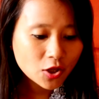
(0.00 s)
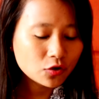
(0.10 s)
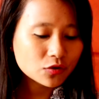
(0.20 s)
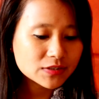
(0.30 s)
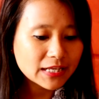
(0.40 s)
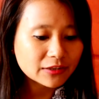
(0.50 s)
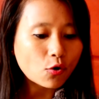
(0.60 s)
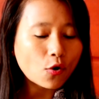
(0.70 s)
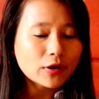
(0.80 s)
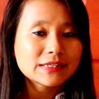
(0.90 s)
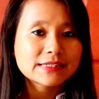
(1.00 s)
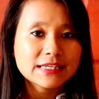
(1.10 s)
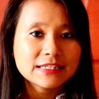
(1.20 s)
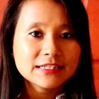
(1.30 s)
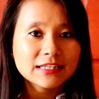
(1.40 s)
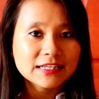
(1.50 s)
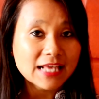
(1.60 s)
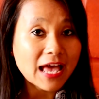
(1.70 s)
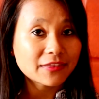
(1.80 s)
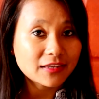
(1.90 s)
Looks like the oil is heated, let's
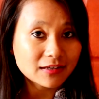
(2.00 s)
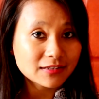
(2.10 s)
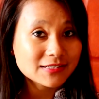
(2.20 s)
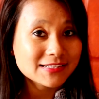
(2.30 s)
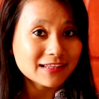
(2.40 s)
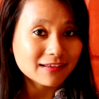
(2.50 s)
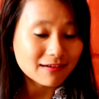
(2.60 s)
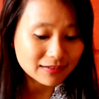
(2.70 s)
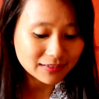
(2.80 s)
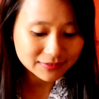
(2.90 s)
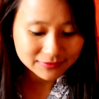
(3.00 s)
add the onions and the garlic.